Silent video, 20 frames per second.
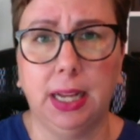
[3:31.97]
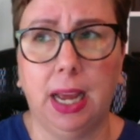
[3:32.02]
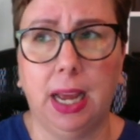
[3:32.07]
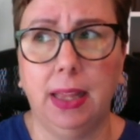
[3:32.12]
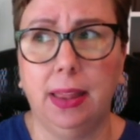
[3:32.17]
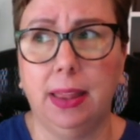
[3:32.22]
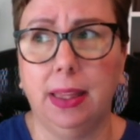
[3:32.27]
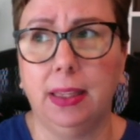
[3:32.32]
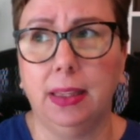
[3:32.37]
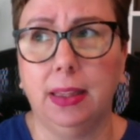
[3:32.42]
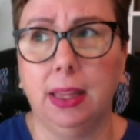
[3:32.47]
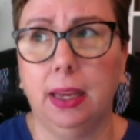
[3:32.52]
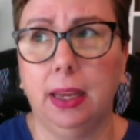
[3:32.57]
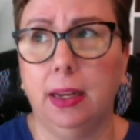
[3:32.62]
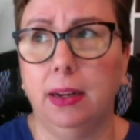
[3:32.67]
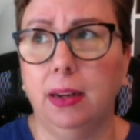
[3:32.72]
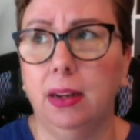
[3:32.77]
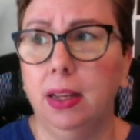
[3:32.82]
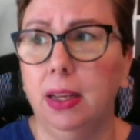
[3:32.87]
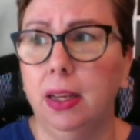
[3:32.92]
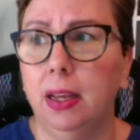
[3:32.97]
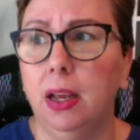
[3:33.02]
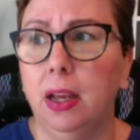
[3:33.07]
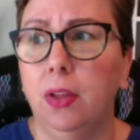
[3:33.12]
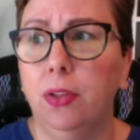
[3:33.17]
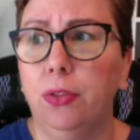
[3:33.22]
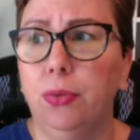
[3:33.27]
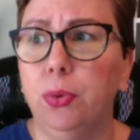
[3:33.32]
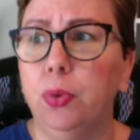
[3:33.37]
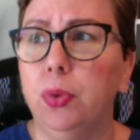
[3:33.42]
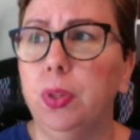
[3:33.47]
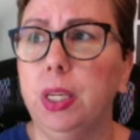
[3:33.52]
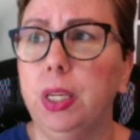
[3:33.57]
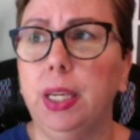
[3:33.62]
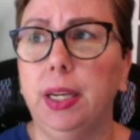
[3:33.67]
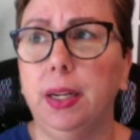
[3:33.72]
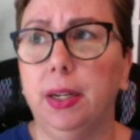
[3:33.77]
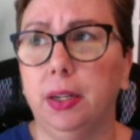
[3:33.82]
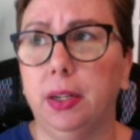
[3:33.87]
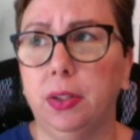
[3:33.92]
I think that through the
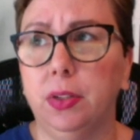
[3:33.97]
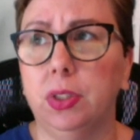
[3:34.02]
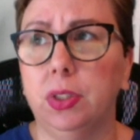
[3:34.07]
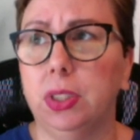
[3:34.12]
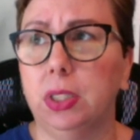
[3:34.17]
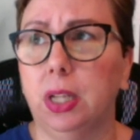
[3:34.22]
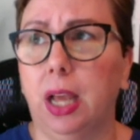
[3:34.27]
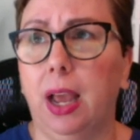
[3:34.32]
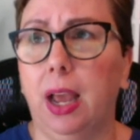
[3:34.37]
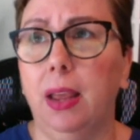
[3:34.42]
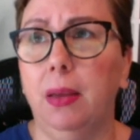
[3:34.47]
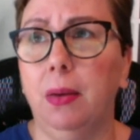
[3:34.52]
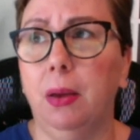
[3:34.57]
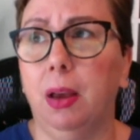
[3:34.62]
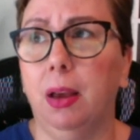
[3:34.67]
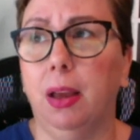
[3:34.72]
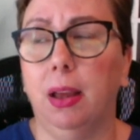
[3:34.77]
years, I